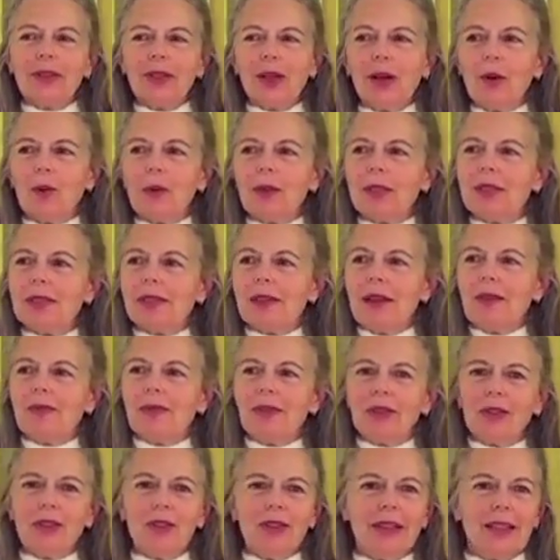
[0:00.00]
No one's
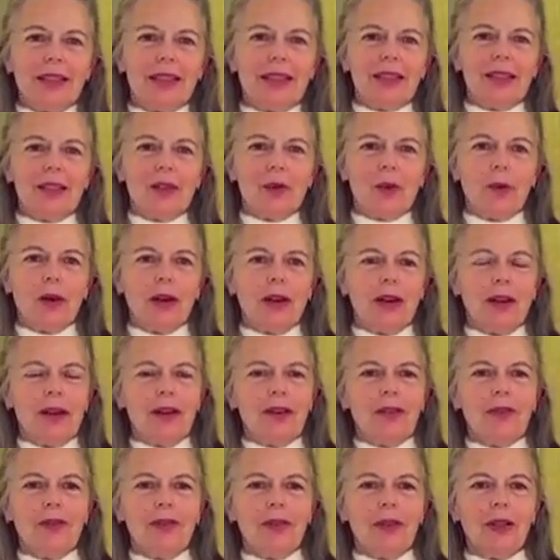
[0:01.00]
ever looked as
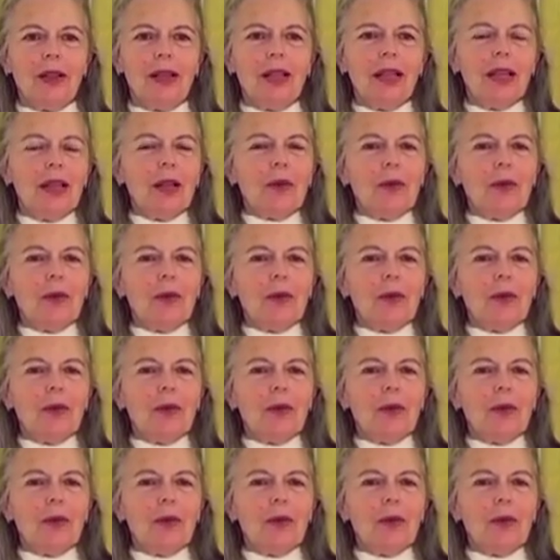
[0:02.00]
wonderful.